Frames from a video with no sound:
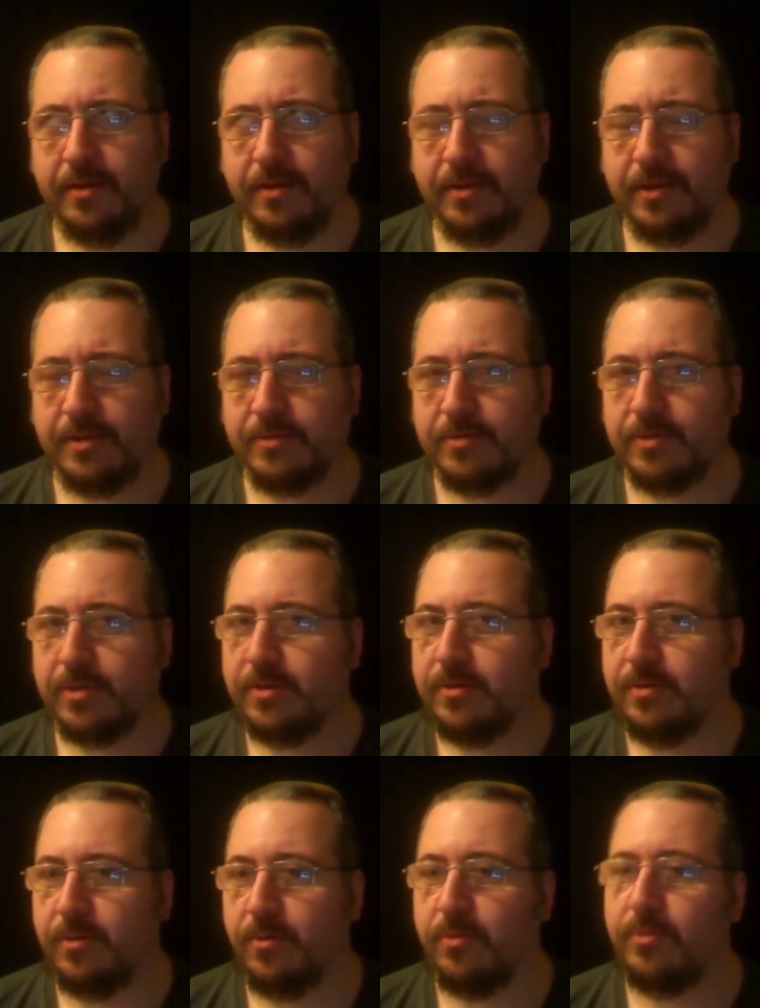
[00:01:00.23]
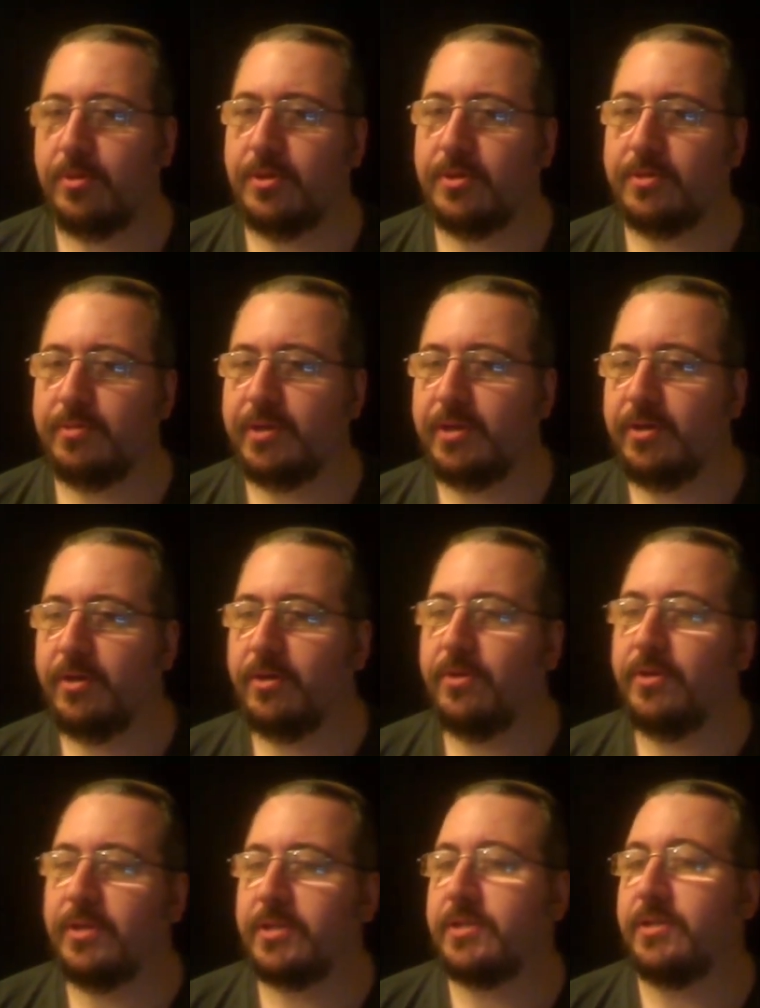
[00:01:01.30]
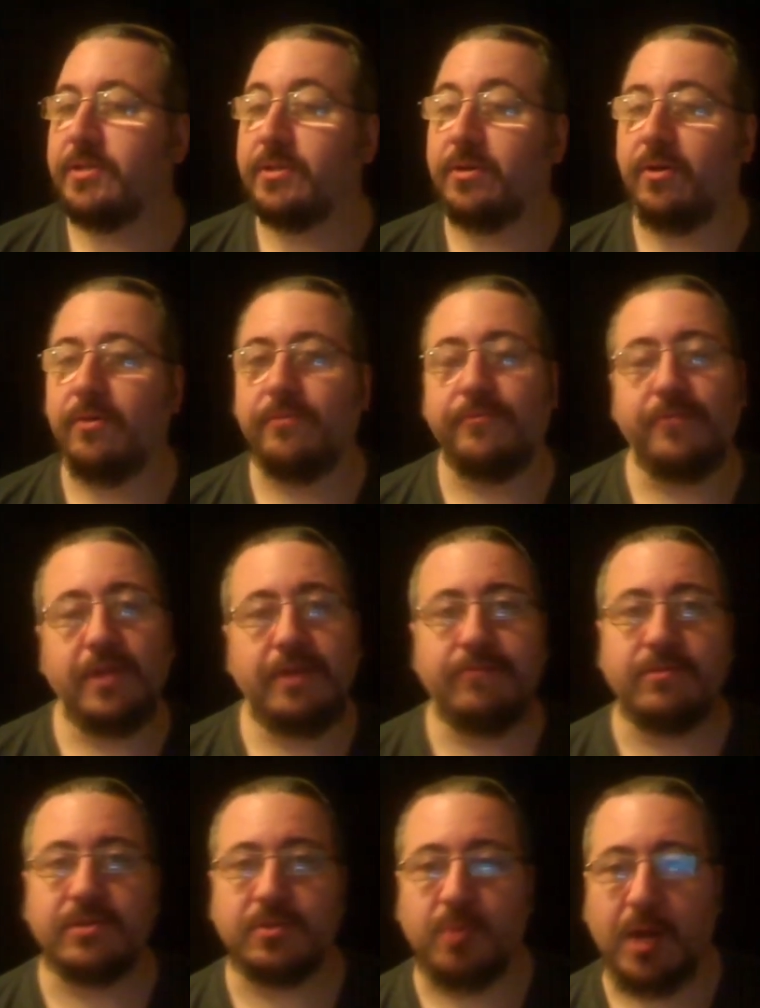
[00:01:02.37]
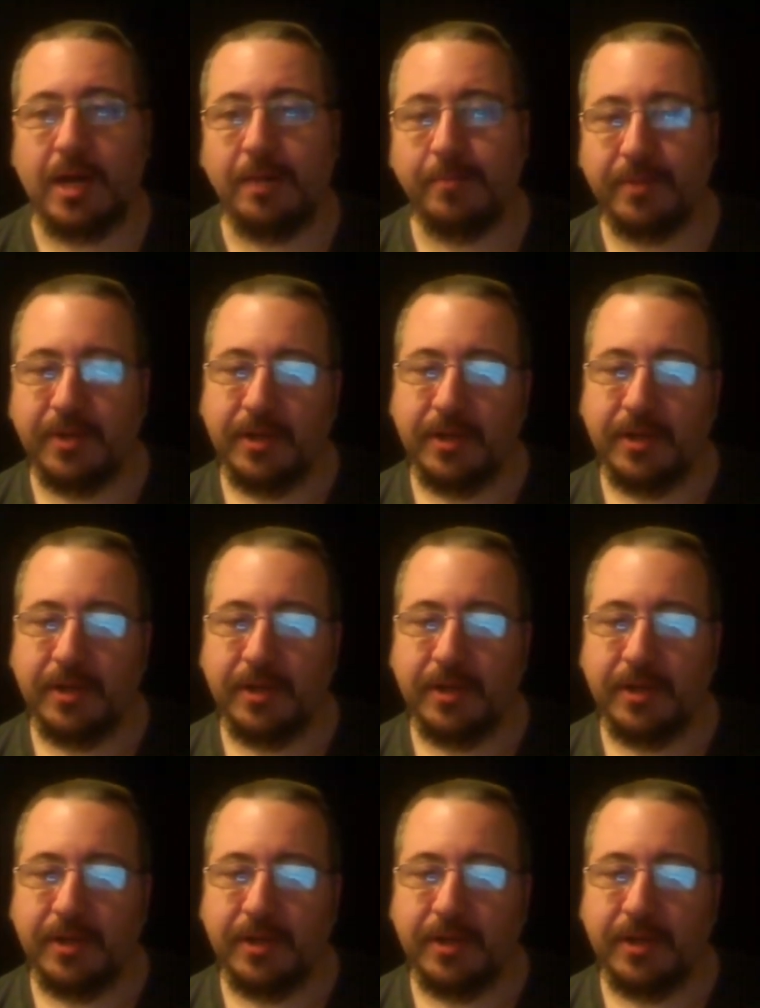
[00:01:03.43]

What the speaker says: I think is what their old one used to be called, this is called Flavor Swap,